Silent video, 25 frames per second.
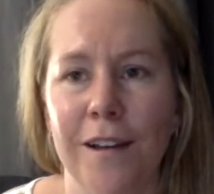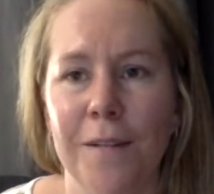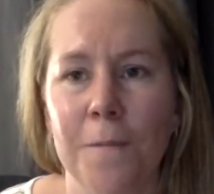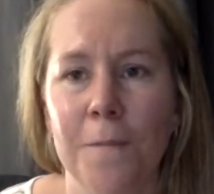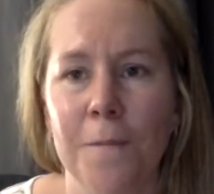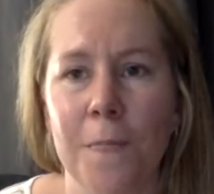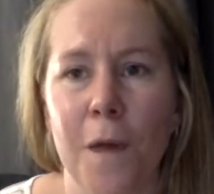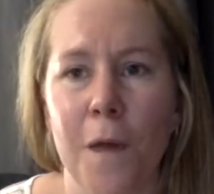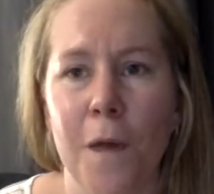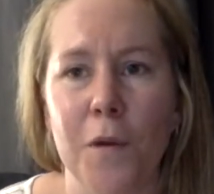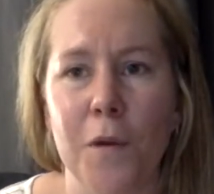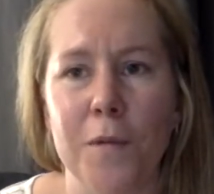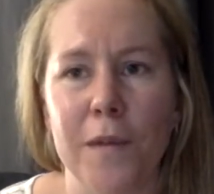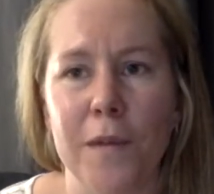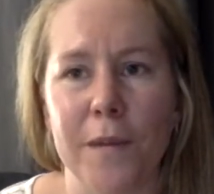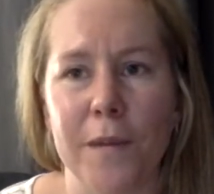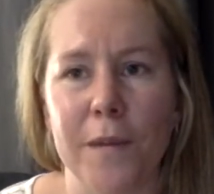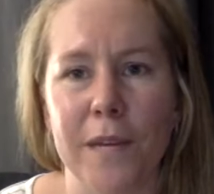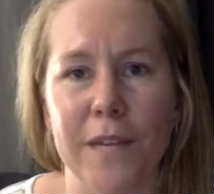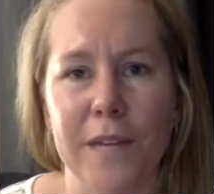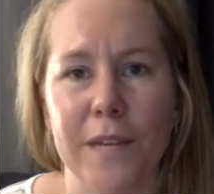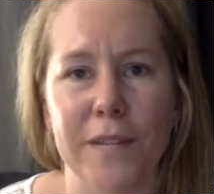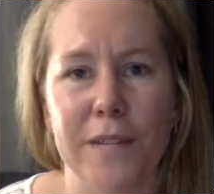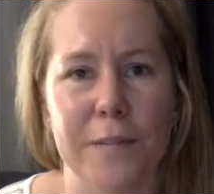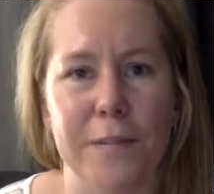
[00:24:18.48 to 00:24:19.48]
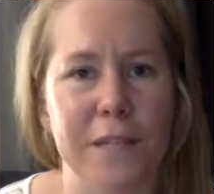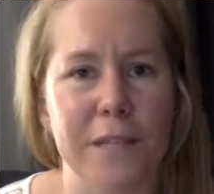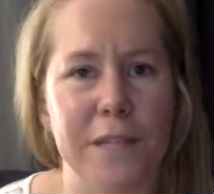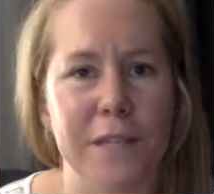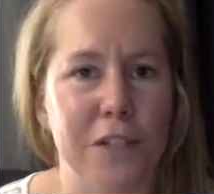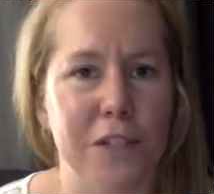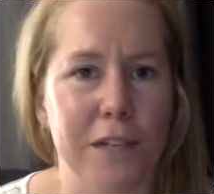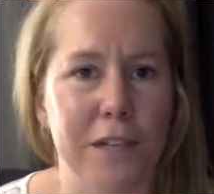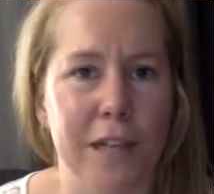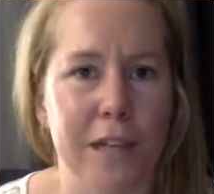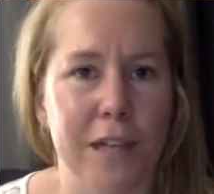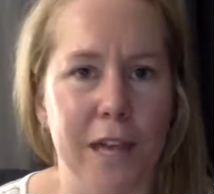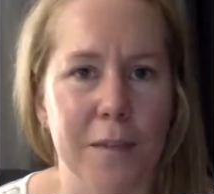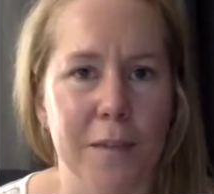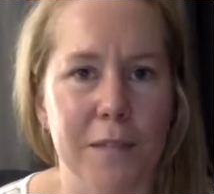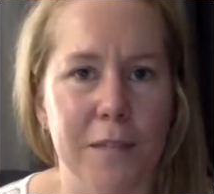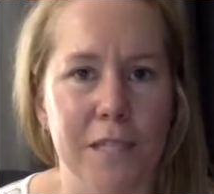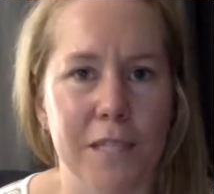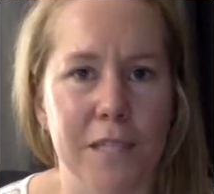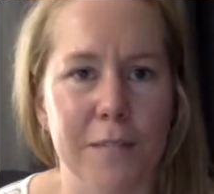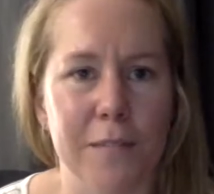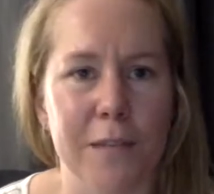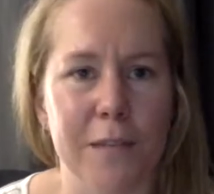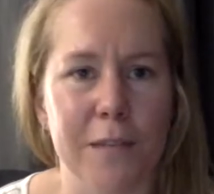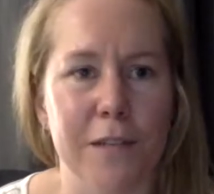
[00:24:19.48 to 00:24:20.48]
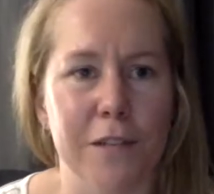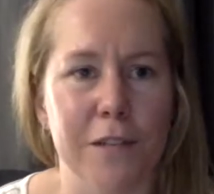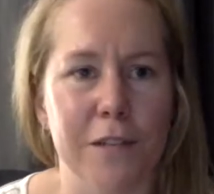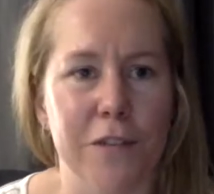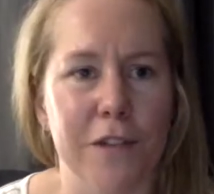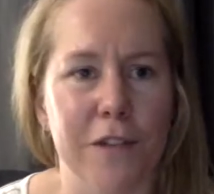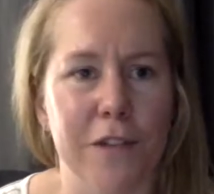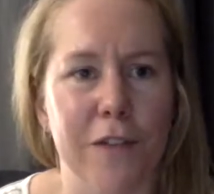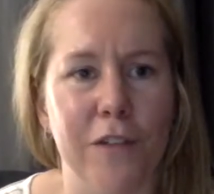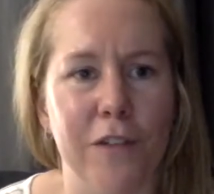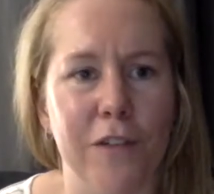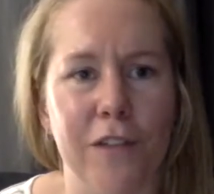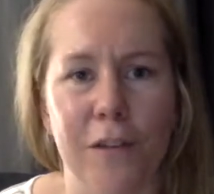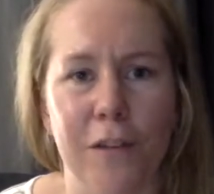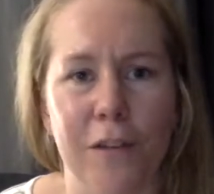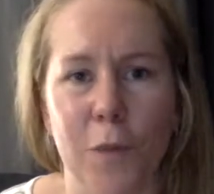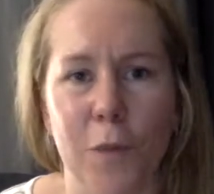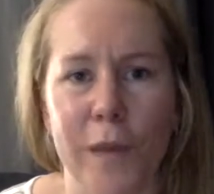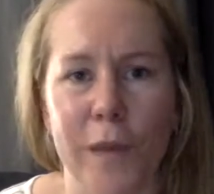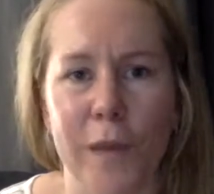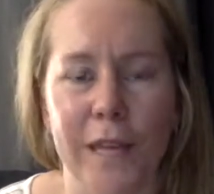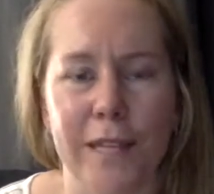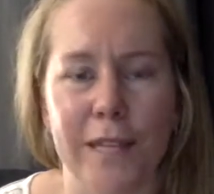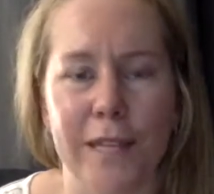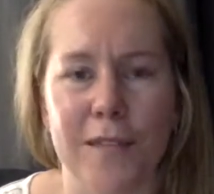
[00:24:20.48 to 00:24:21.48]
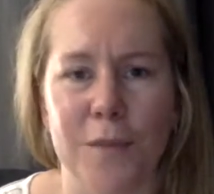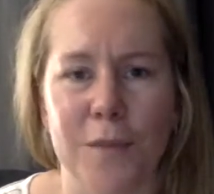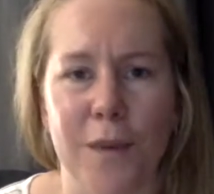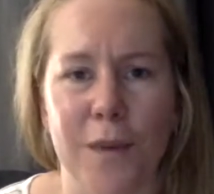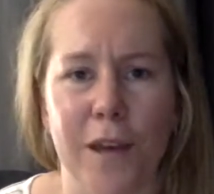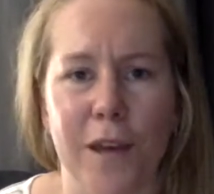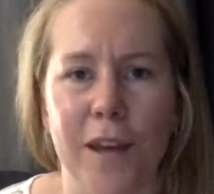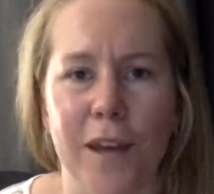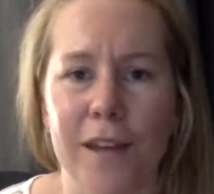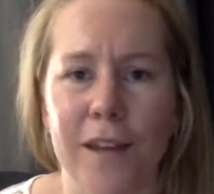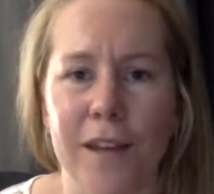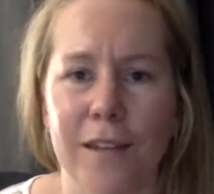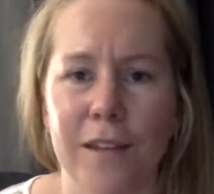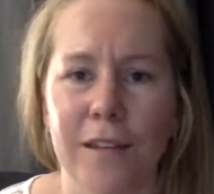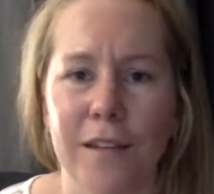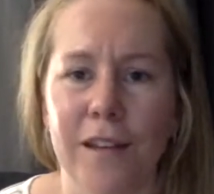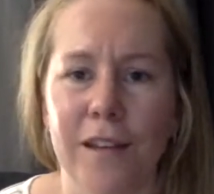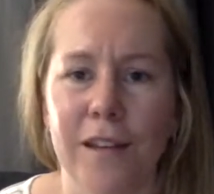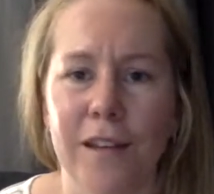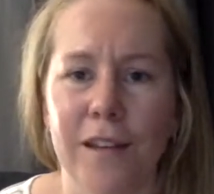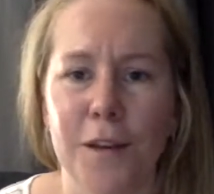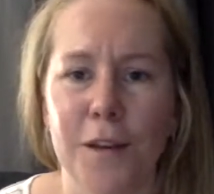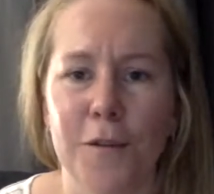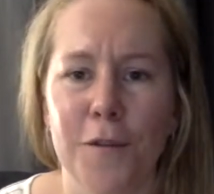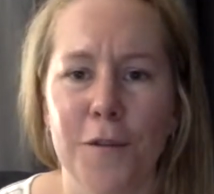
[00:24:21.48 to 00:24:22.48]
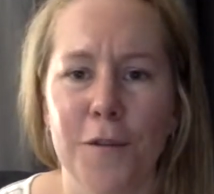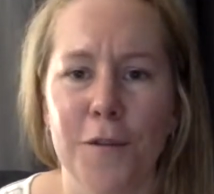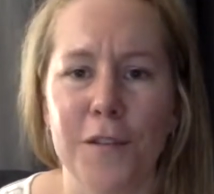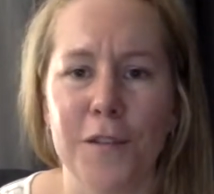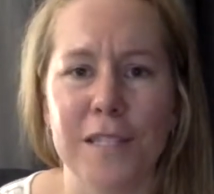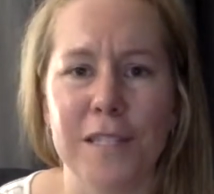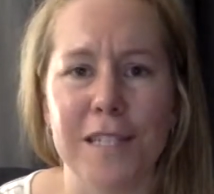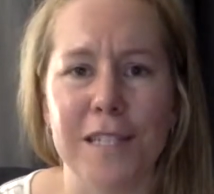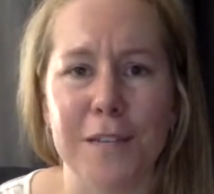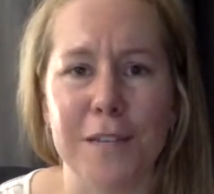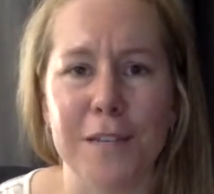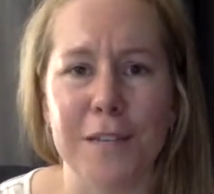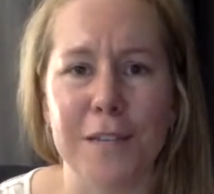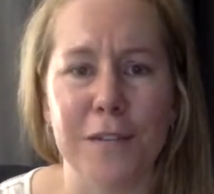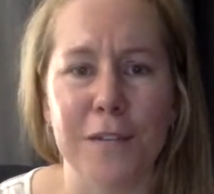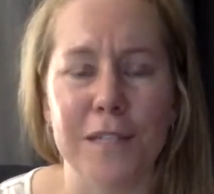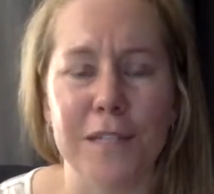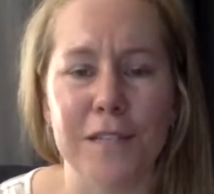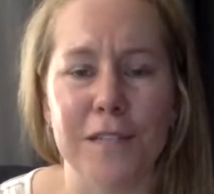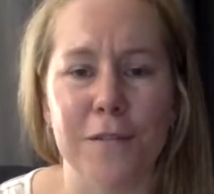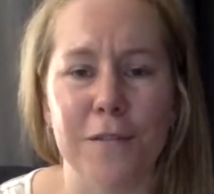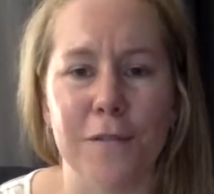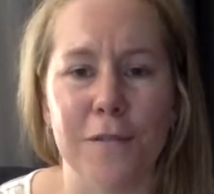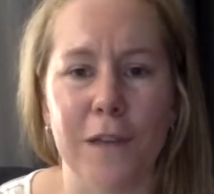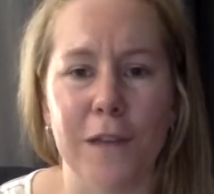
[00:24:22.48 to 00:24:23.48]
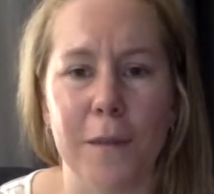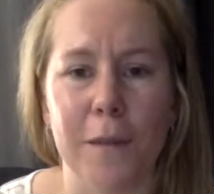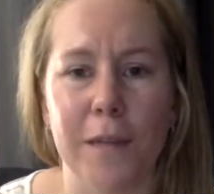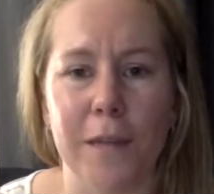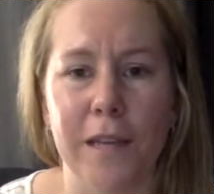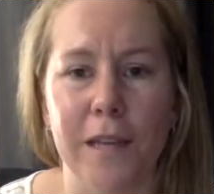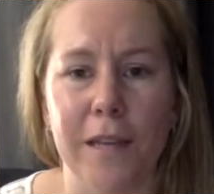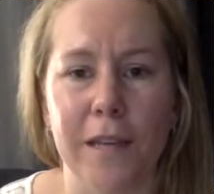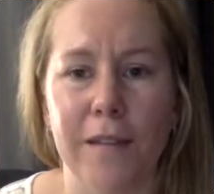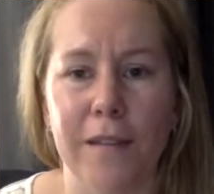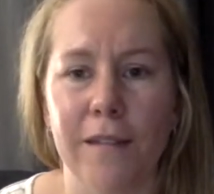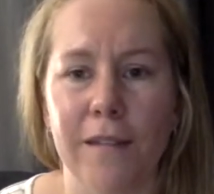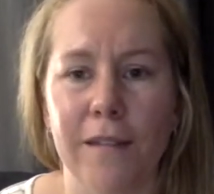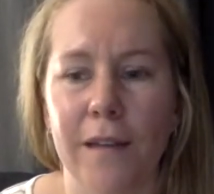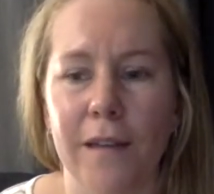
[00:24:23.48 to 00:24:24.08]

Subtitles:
I want to be able to have some extra income to spend on travel and weekends away and visiting friends and family.